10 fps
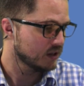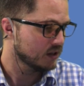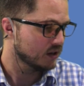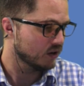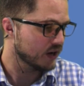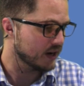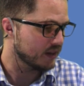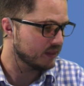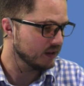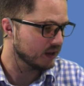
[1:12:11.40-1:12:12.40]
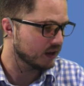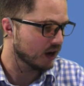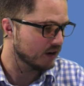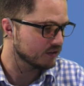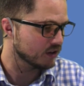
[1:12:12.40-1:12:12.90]
All right, I think I
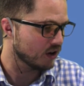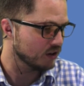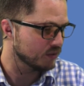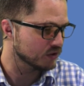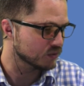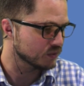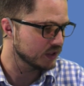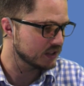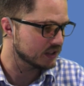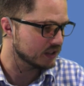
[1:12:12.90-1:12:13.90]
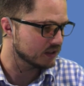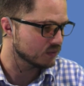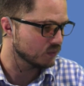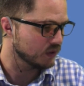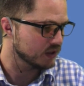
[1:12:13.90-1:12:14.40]
covered all the most recent.
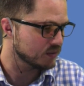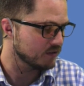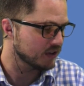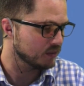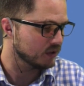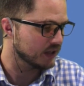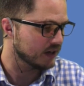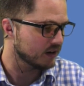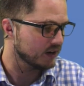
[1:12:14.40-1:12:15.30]
Will this be available later?